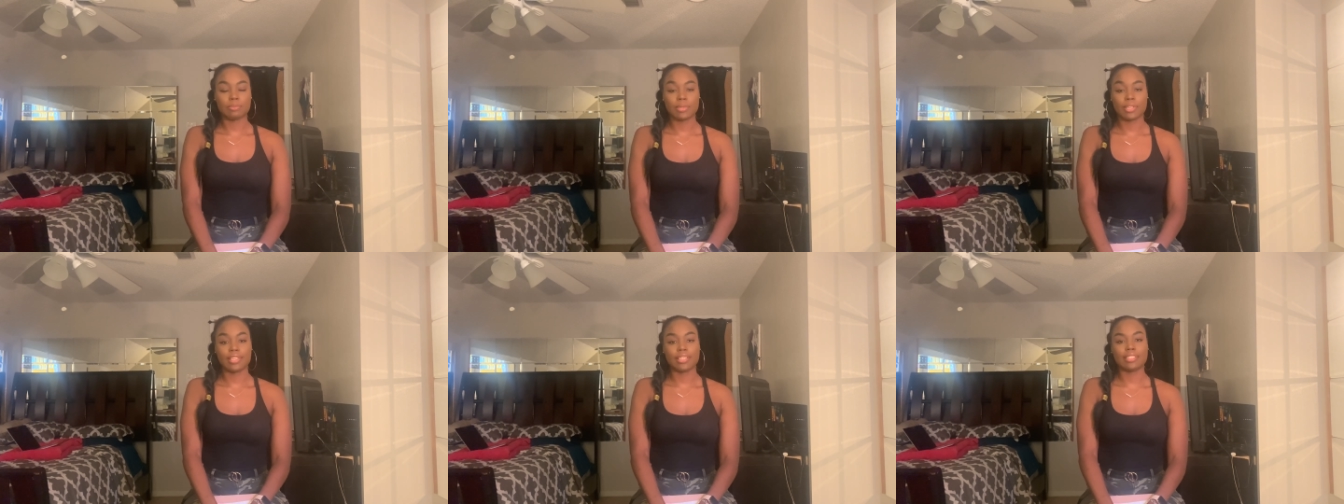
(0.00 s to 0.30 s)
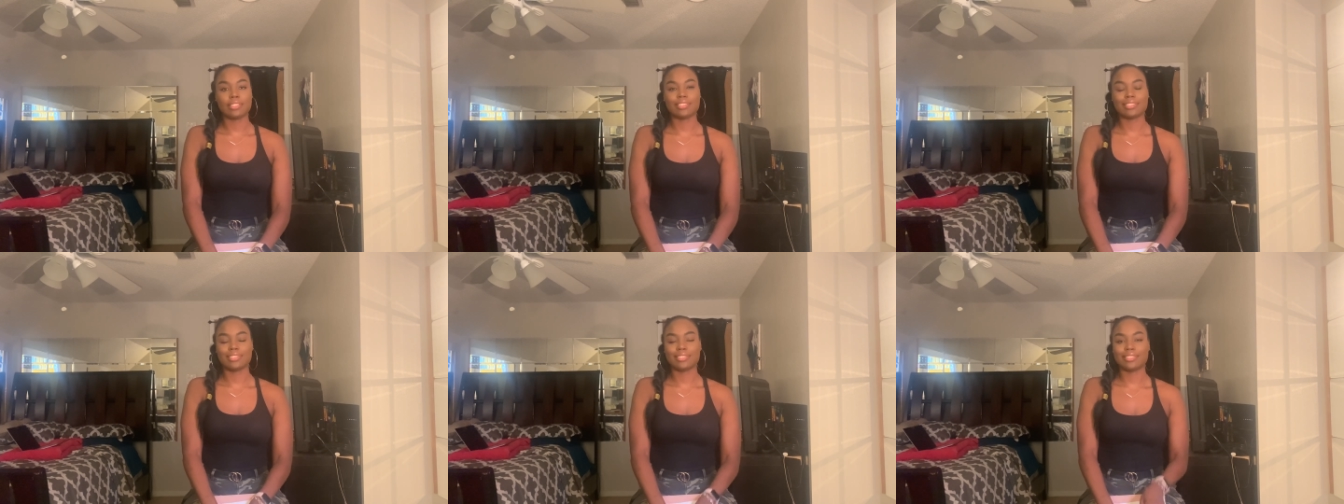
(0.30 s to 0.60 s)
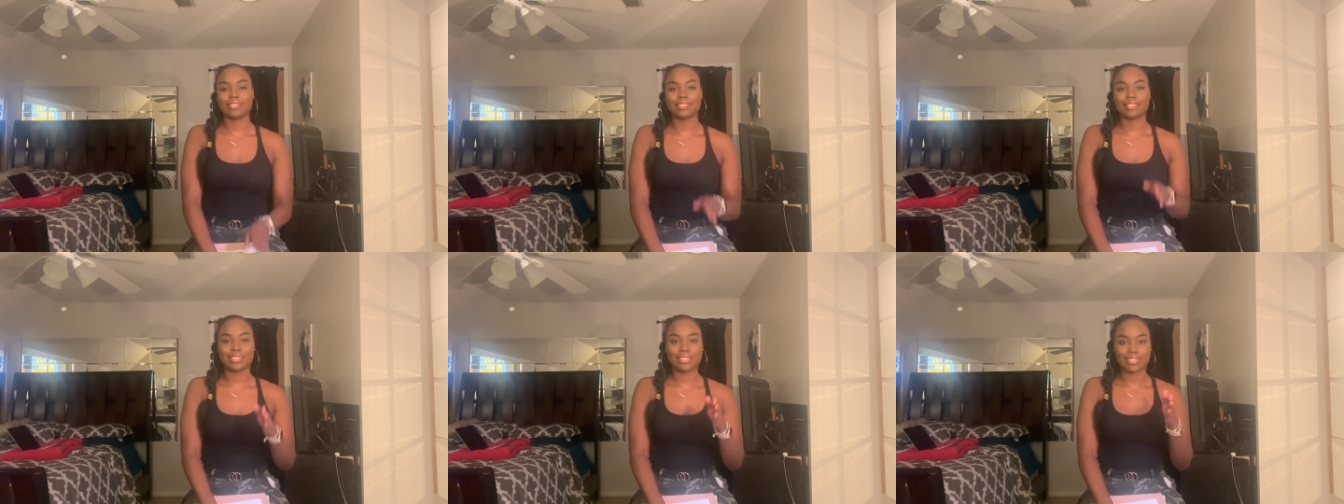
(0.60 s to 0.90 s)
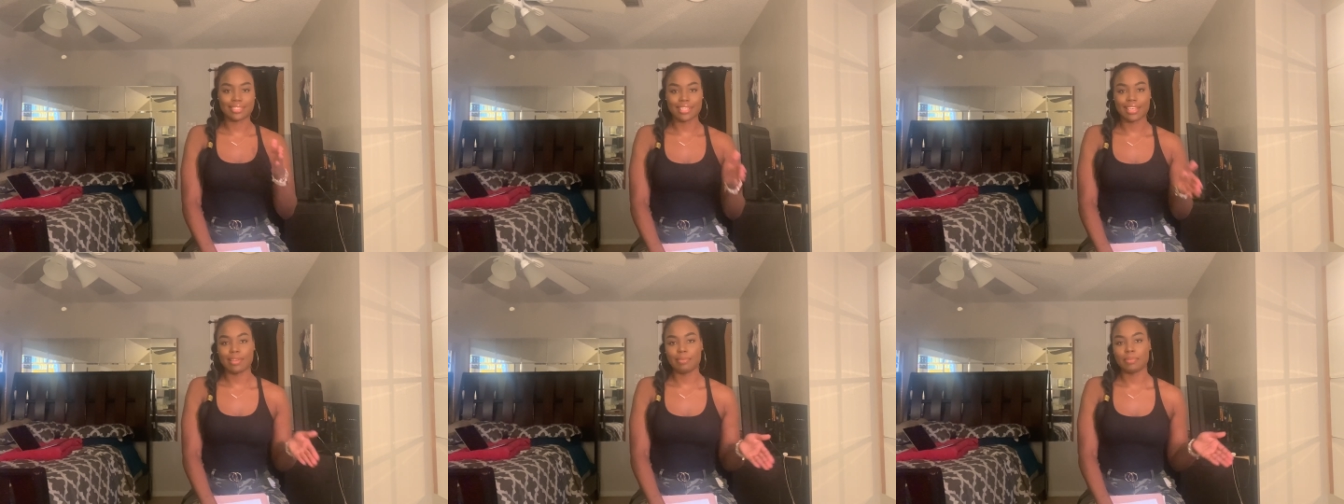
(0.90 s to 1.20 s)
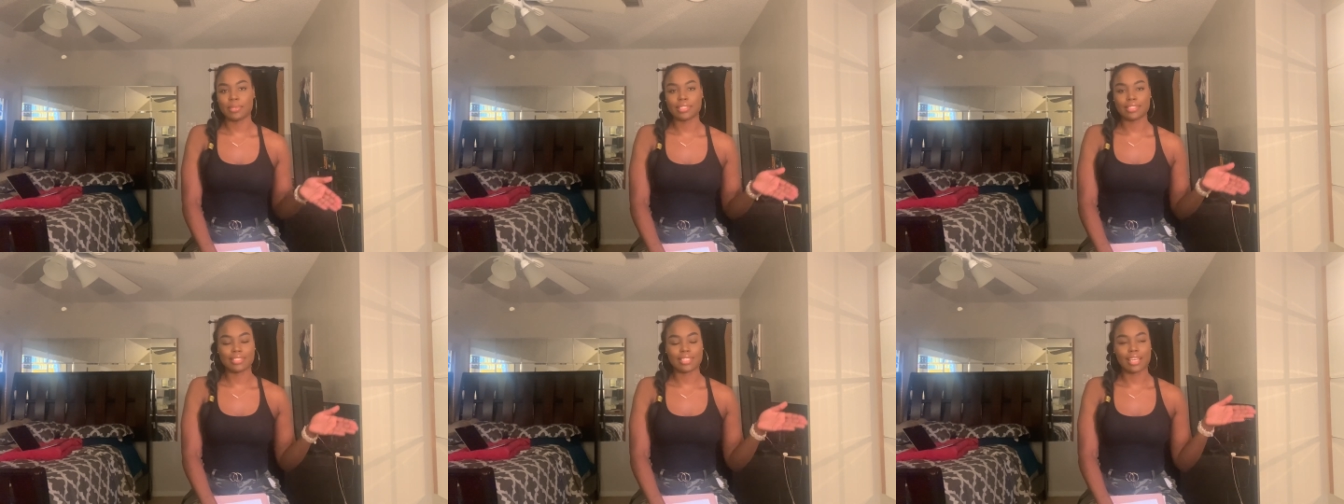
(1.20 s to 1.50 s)
but it's the same
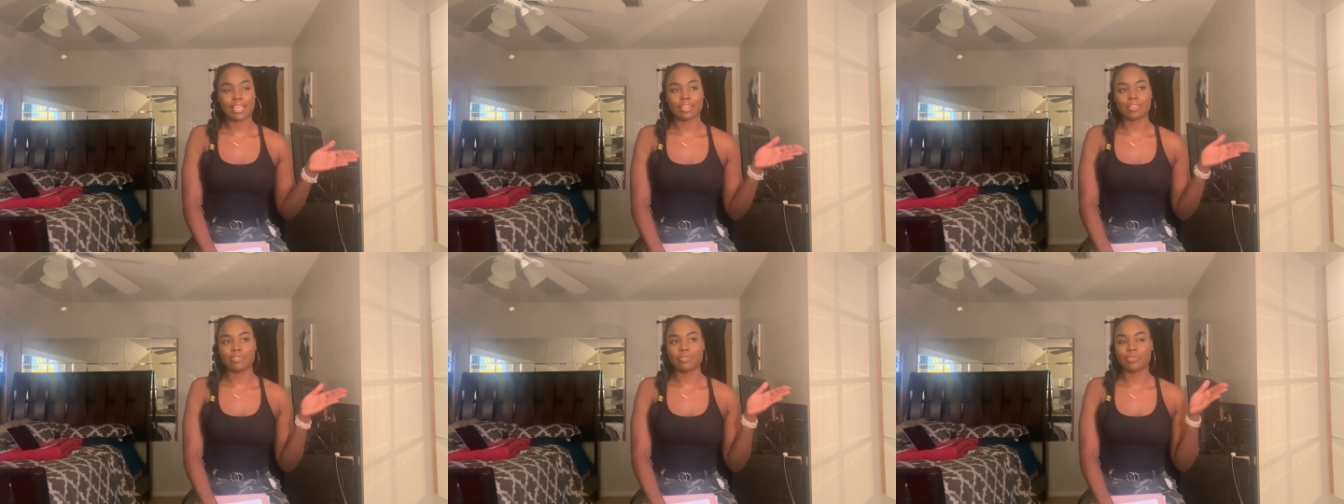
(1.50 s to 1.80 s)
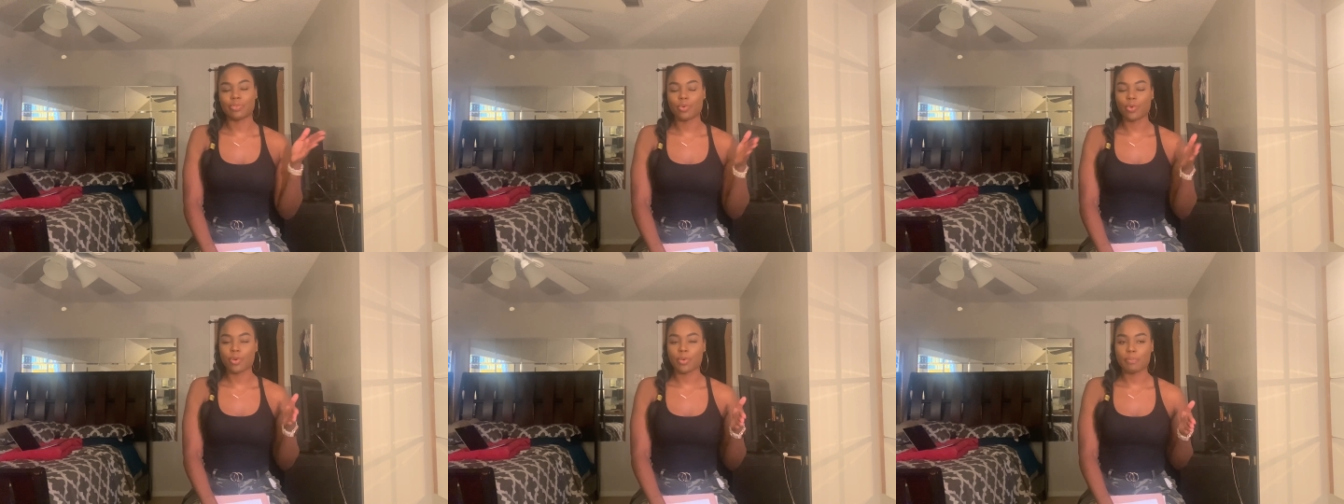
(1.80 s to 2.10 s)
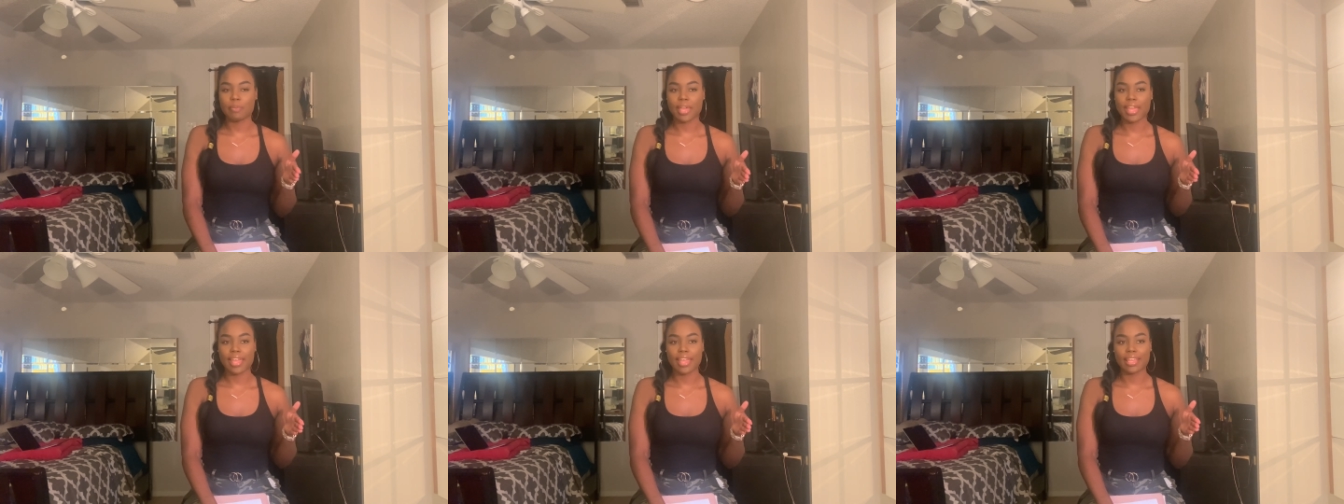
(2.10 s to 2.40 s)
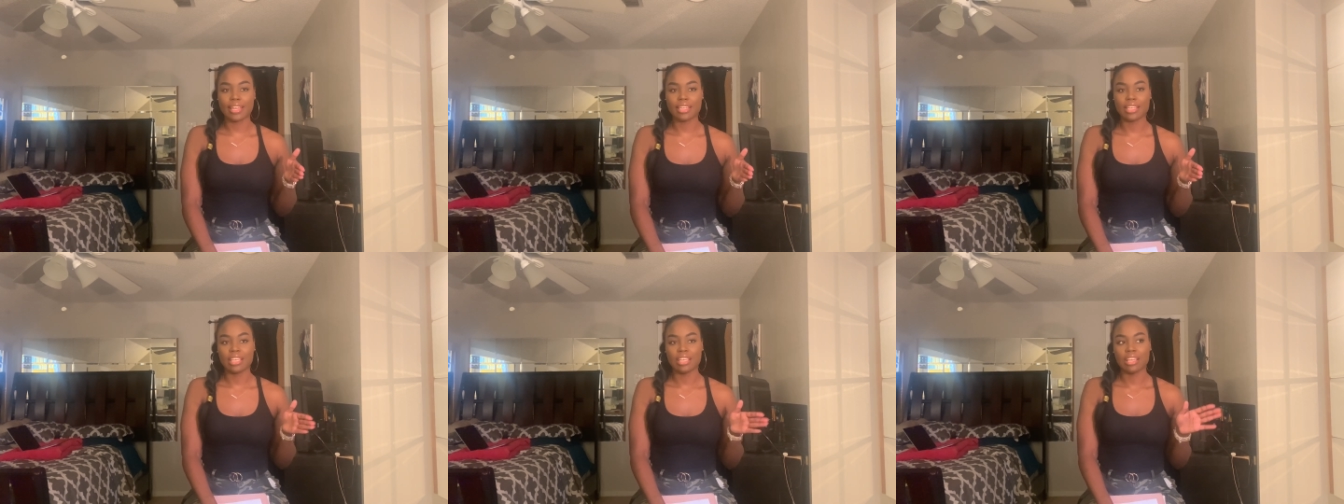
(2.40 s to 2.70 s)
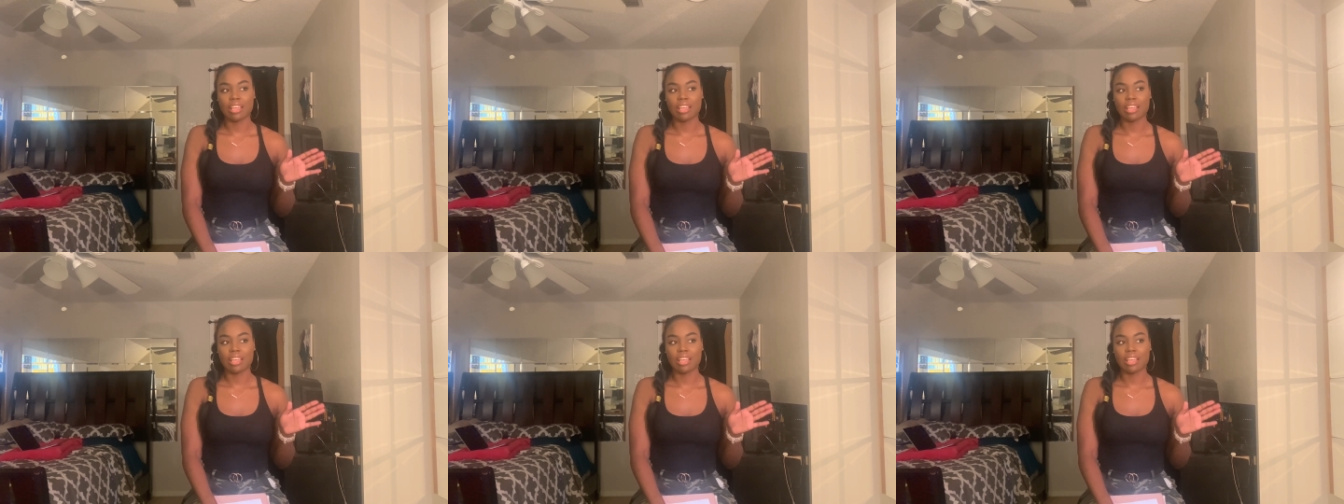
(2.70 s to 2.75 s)
exact format.